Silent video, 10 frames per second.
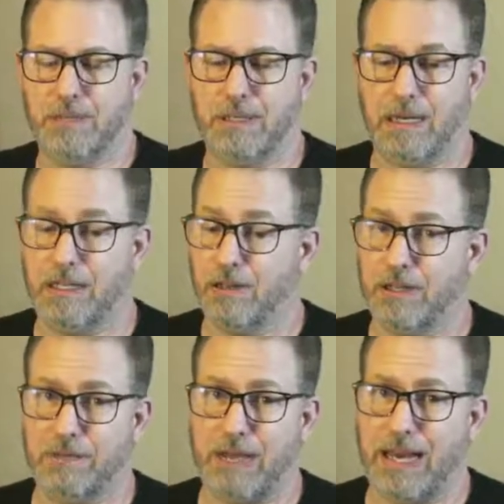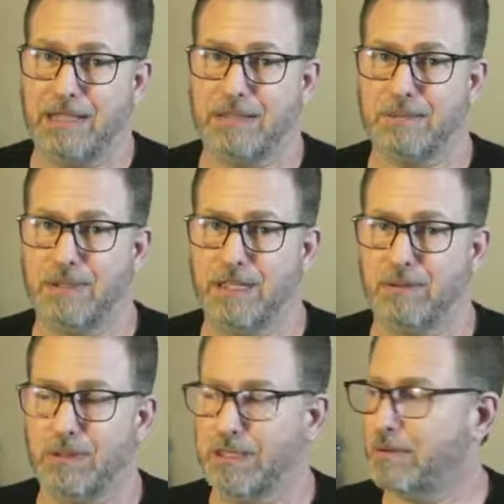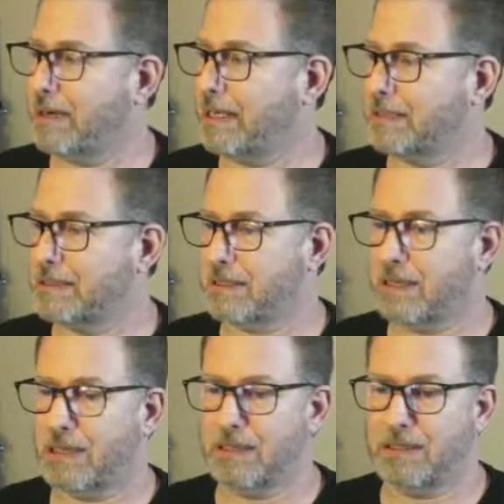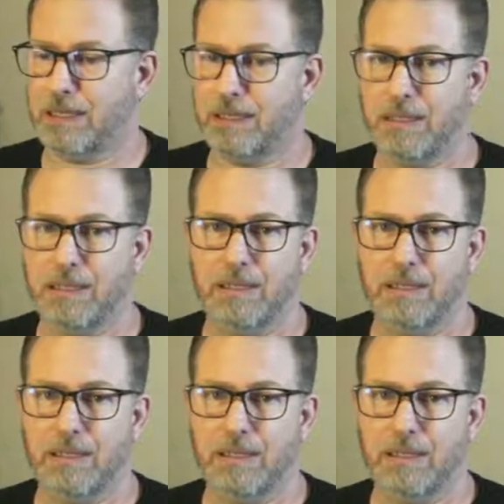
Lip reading: But I know they've had some like really great like